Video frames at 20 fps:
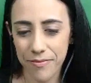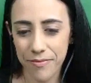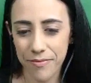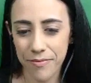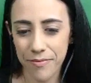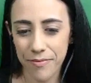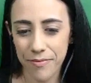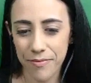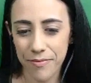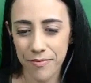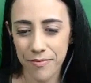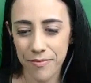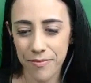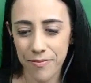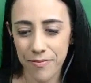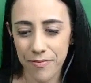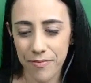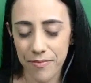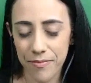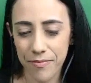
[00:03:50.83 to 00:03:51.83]

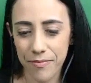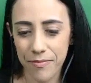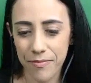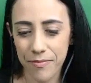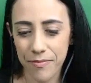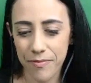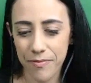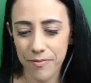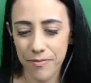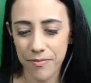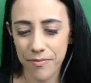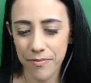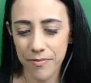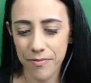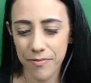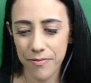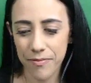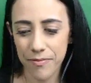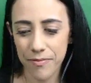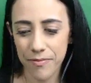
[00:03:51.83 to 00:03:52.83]

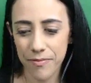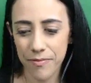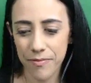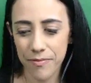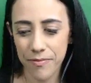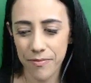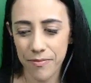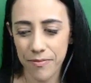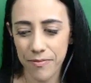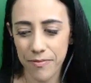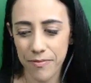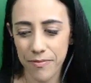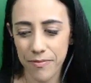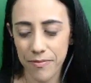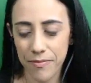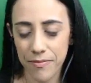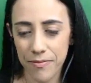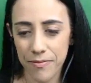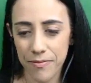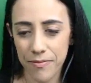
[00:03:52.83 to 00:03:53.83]

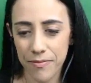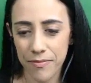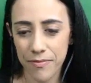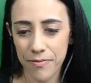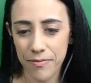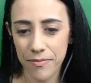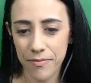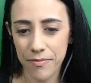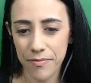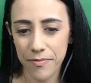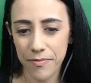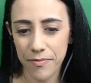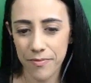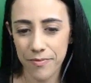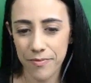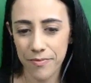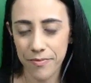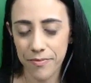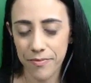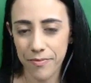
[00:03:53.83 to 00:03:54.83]

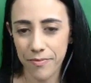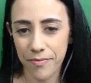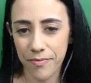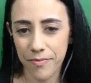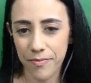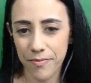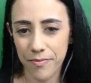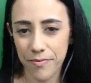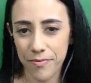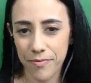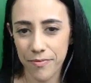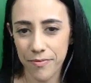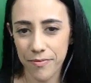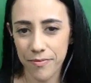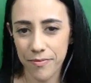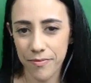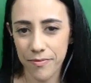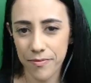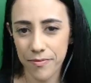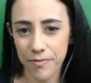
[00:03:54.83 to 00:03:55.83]

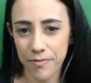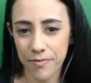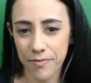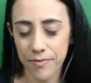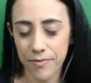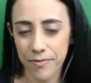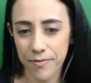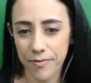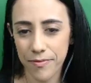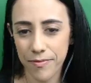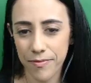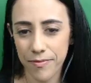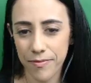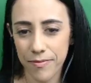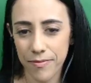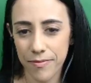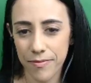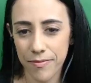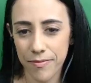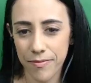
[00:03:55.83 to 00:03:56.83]

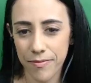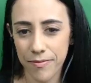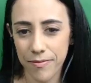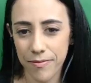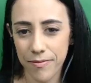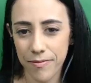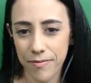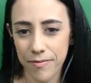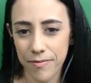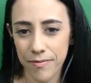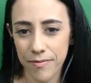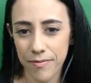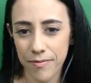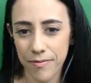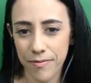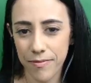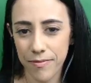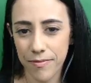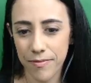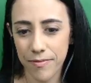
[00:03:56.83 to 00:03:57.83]

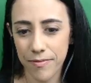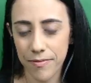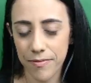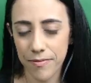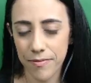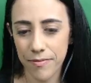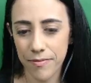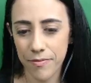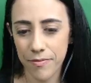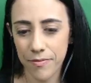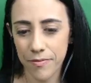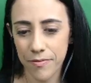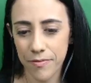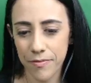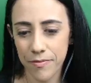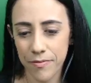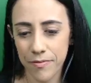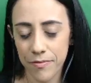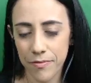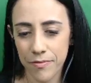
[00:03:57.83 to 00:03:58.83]
(not speaking)